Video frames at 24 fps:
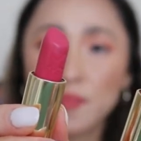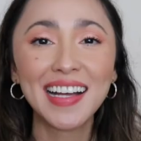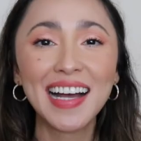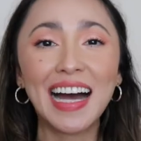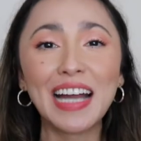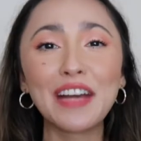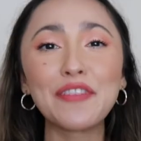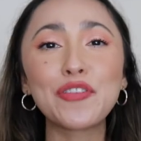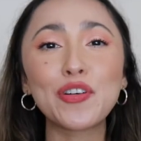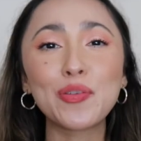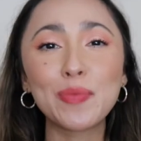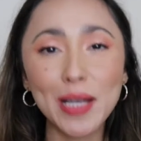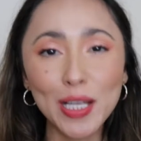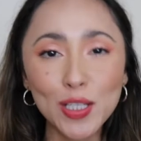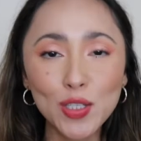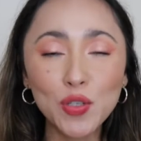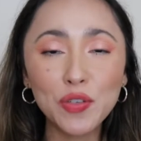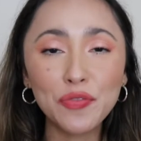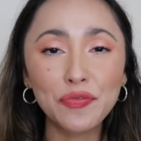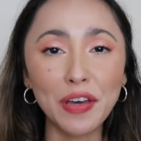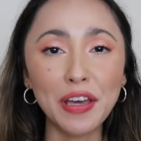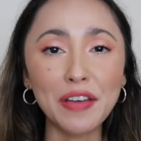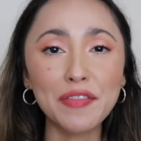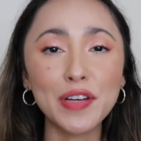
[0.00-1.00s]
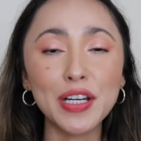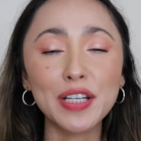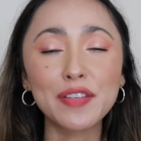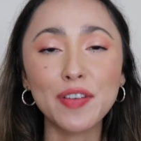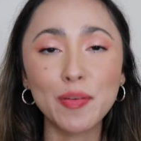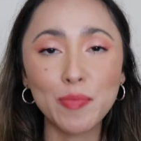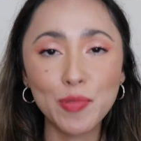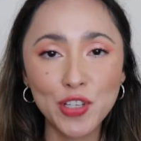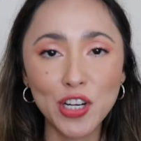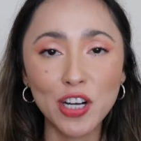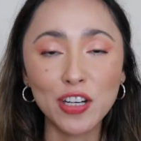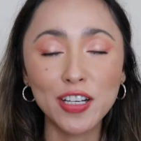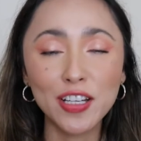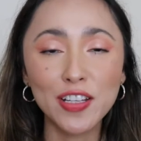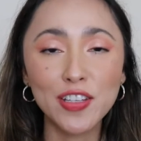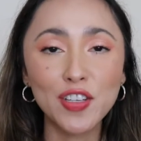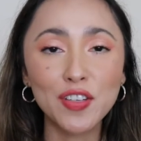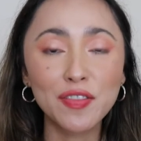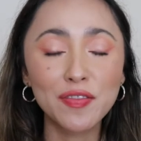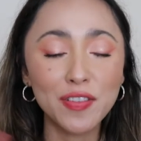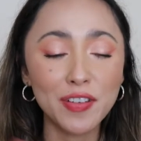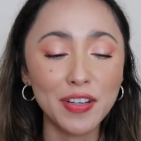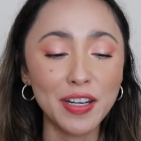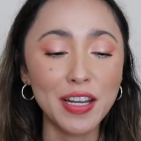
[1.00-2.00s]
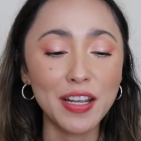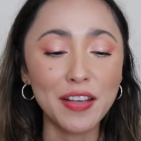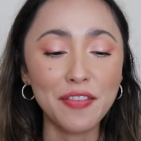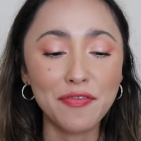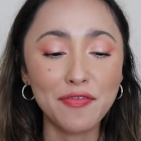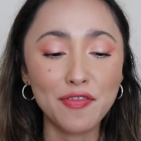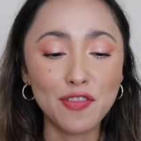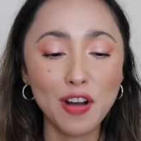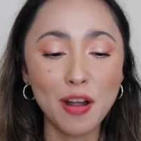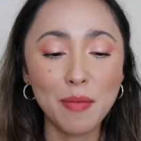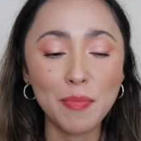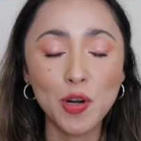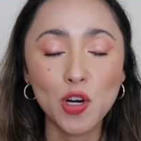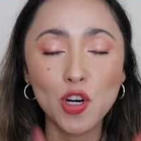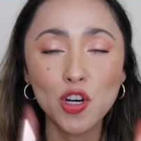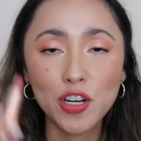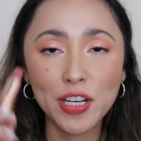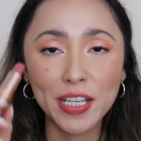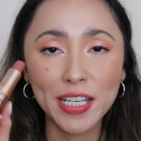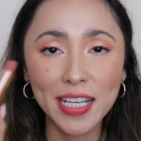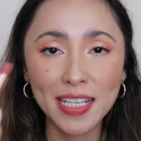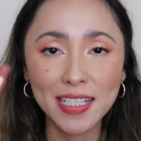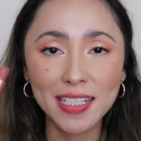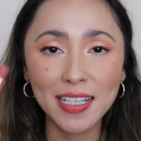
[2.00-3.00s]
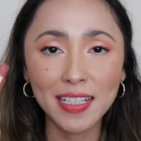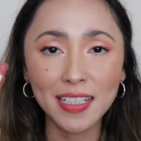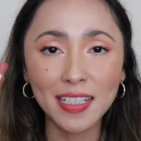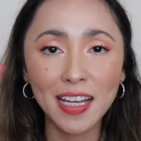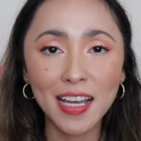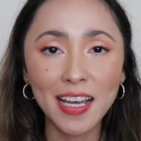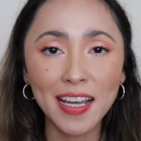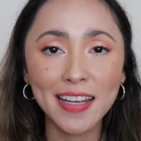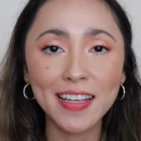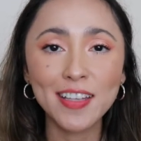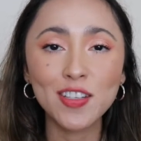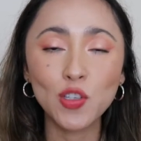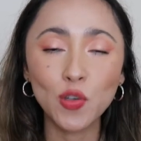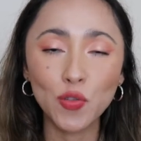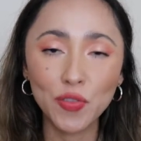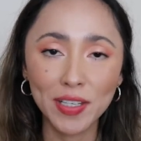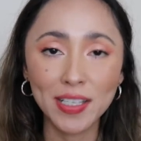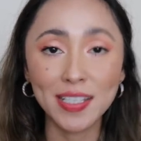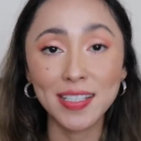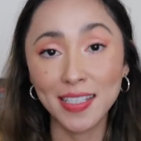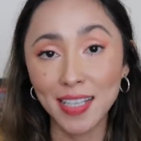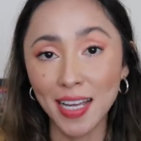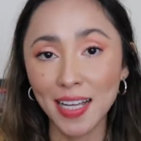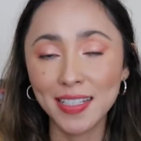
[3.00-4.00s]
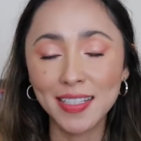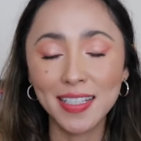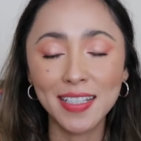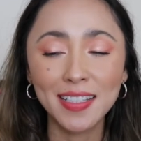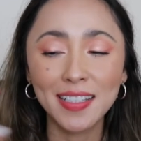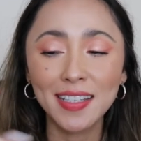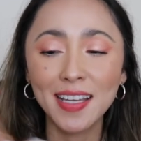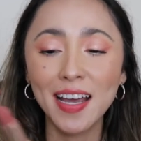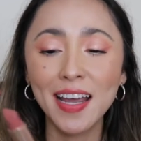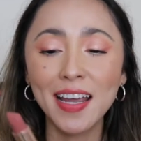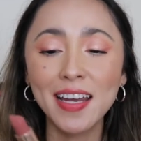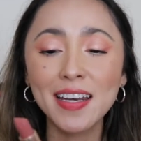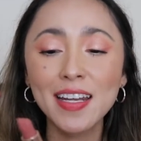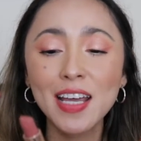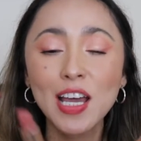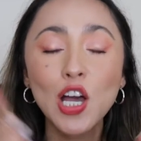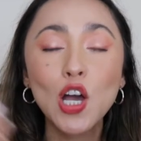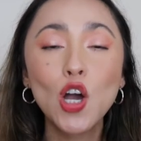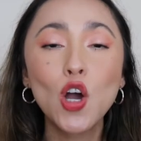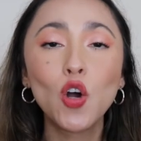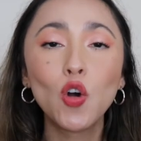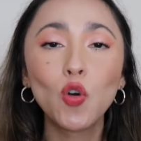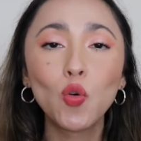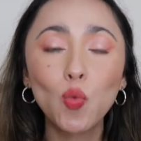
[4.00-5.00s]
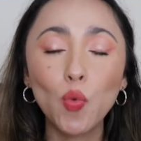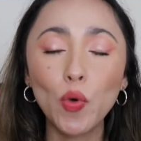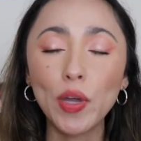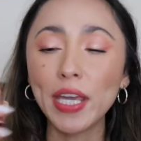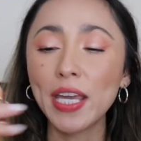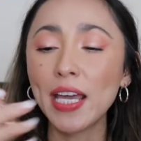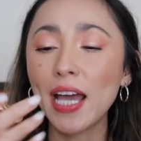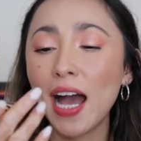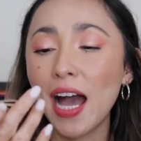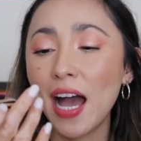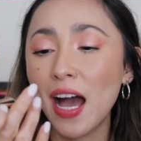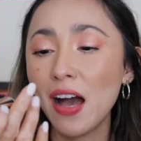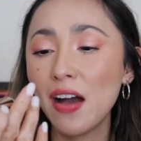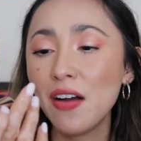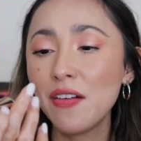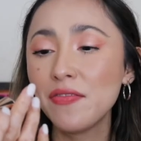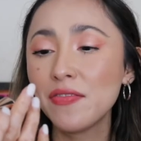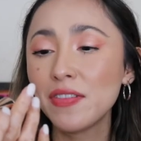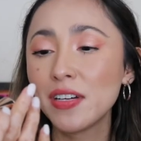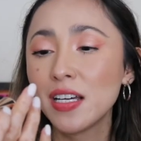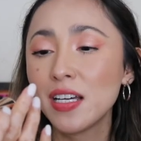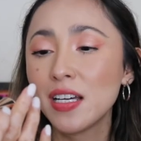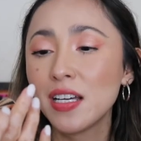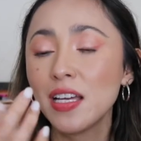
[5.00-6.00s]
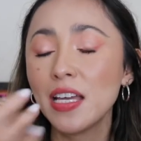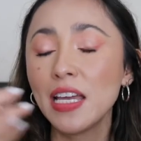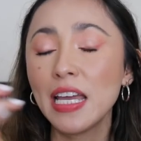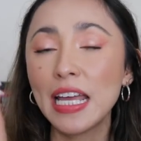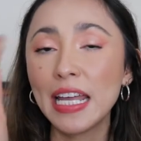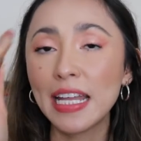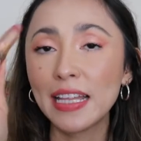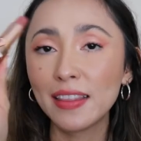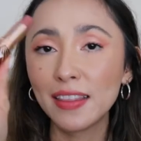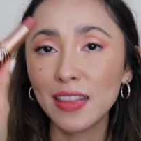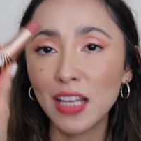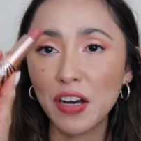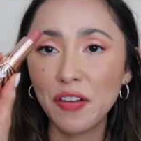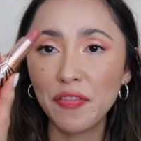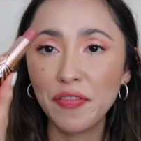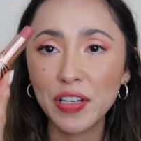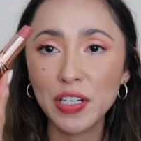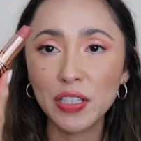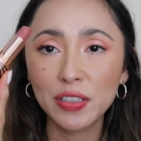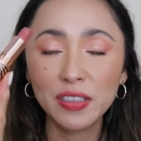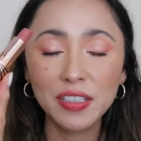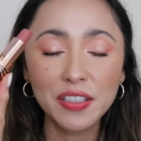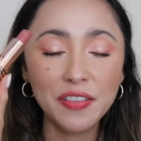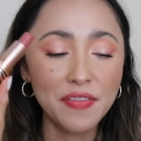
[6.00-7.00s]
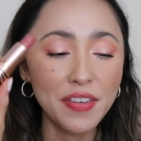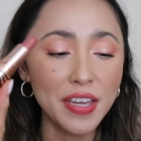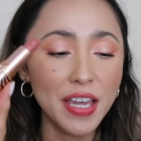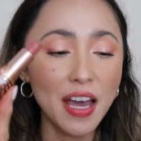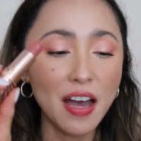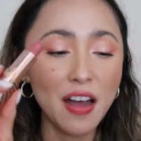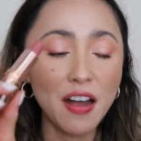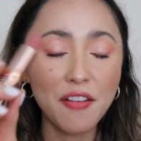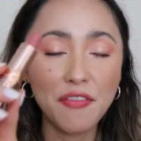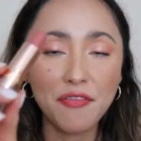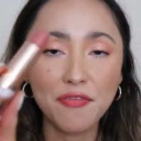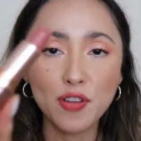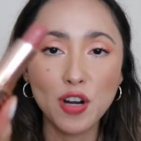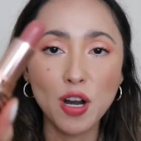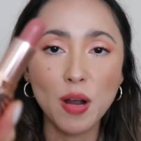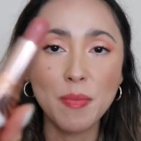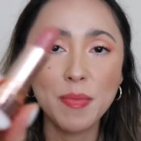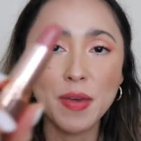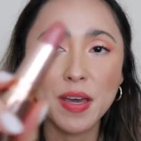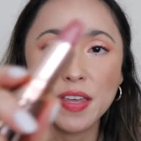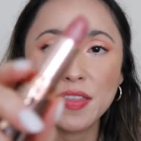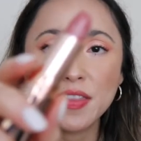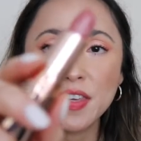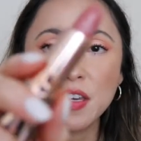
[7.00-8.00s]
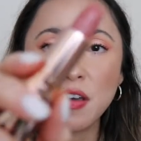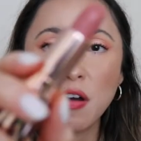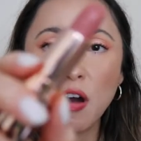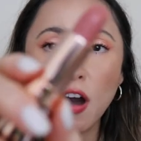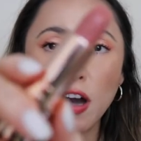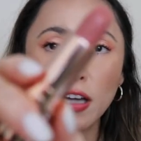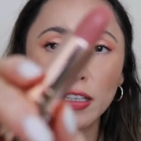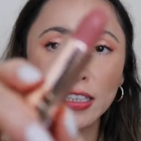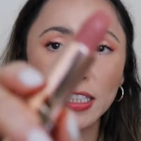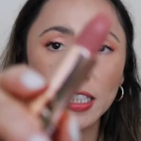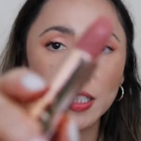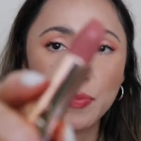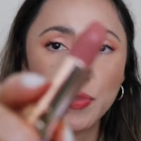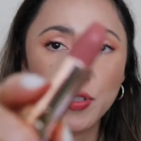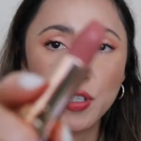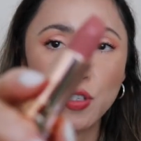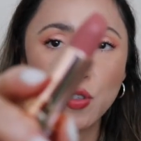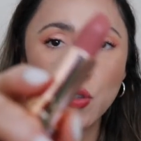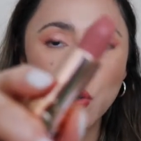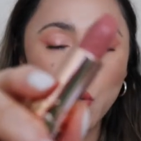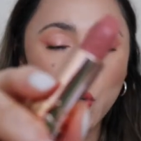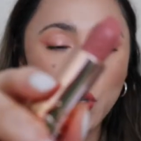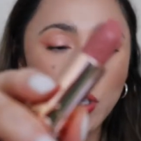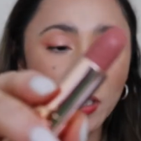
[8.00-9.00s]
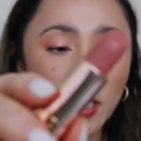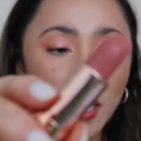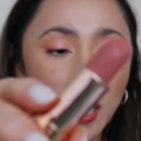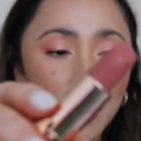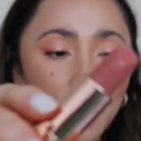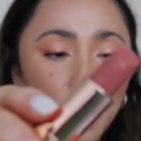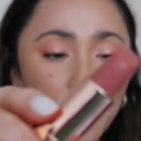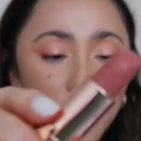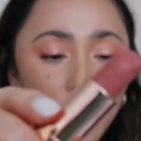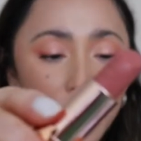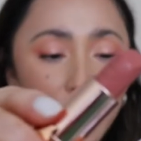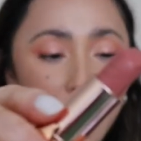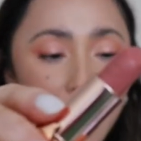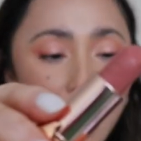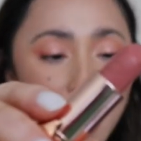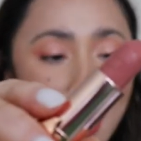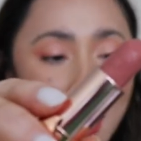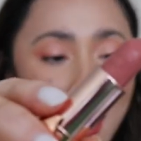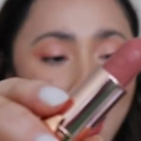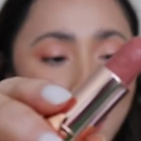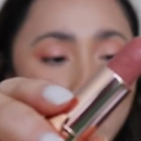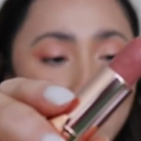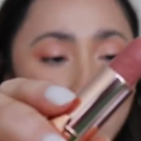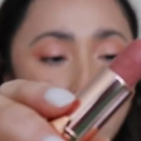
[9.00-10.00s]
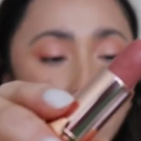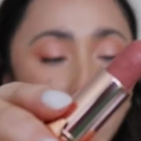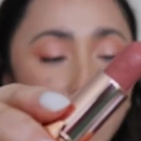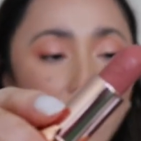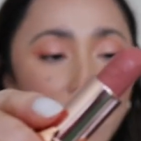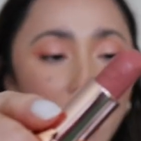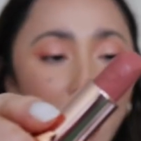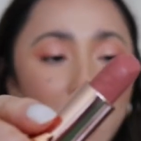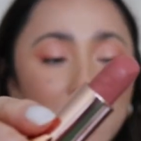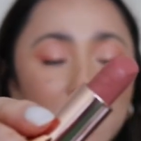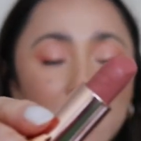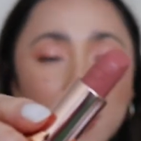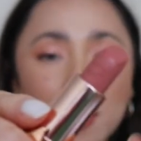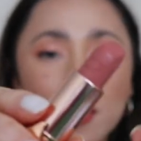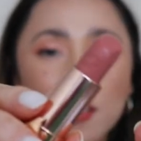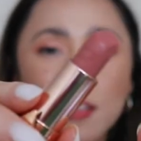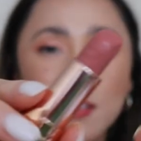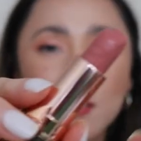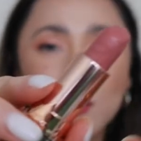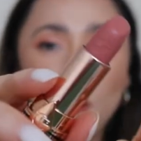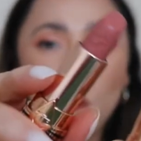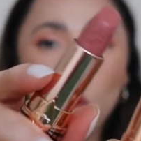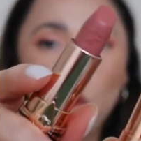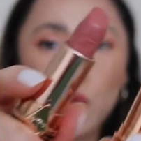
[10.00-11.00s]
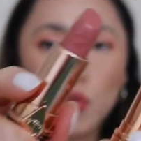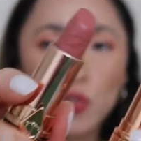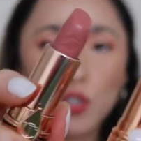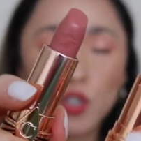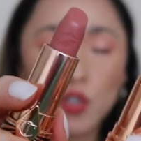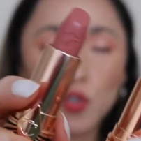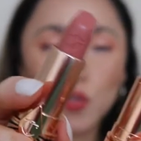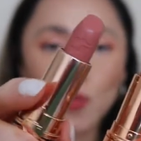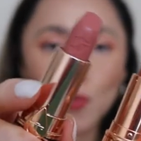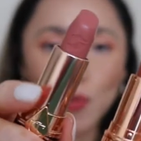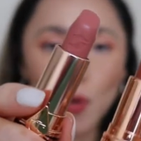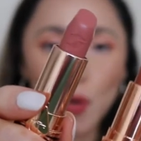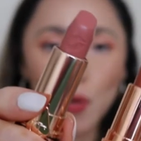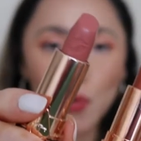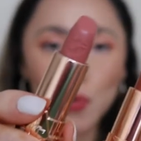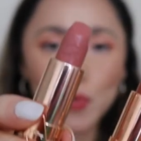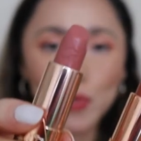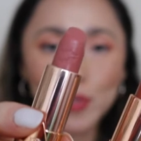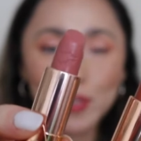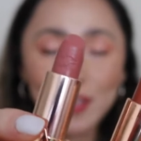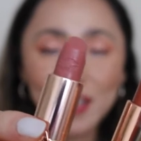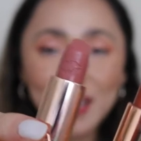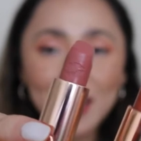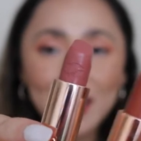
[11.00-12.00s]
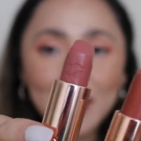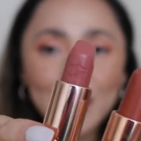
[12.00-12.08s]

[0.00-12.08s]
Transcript: And for my two favorite from Charlotte Tilbury from her Kissing line, so the satin line, we have In Love With Olivia from the Hot Lips two collection, and then we've got Stoned Rose.